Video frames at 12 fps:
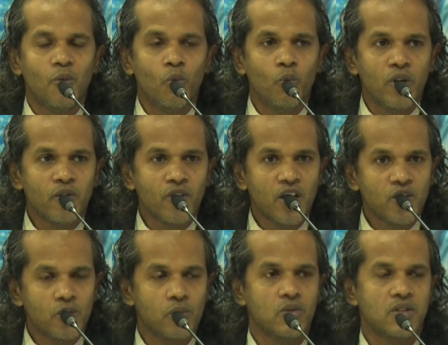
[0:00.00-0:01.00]
when we are
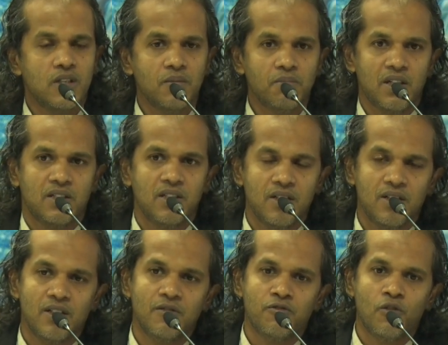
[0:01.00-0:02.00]
using
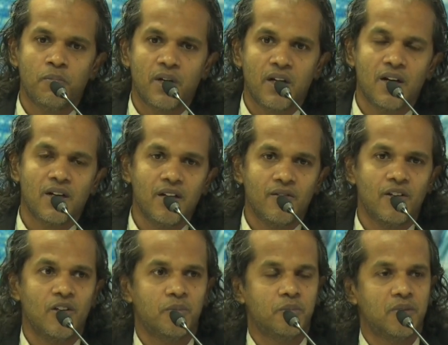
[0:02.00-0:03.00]
material for product
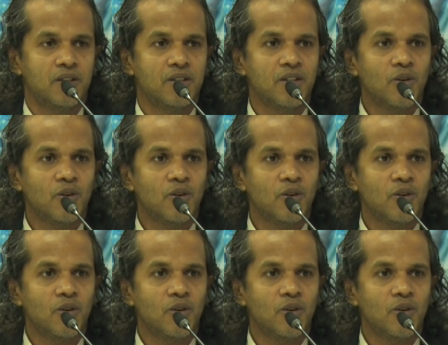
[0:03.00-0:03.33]
development,